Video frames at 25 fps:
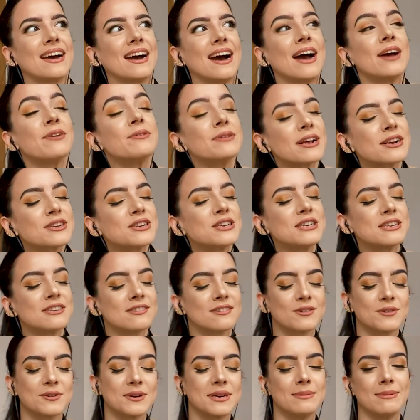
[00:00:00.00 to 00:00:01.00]
I would actually
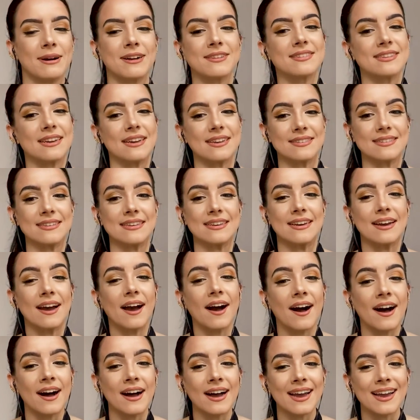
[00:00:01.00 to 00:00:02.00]
disagree about Circe.
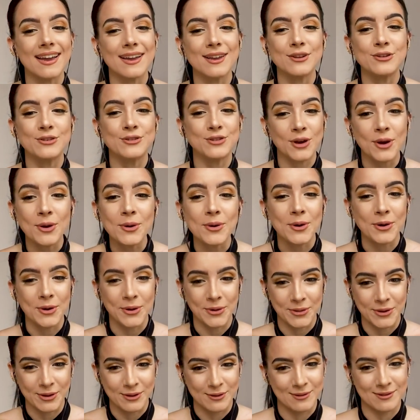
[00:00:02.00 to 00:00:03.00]
I don't hold
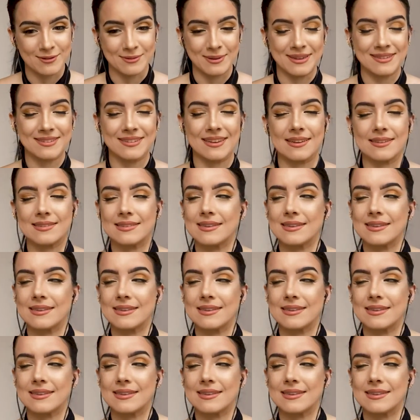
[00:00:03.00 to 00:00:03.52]
those views about Circe.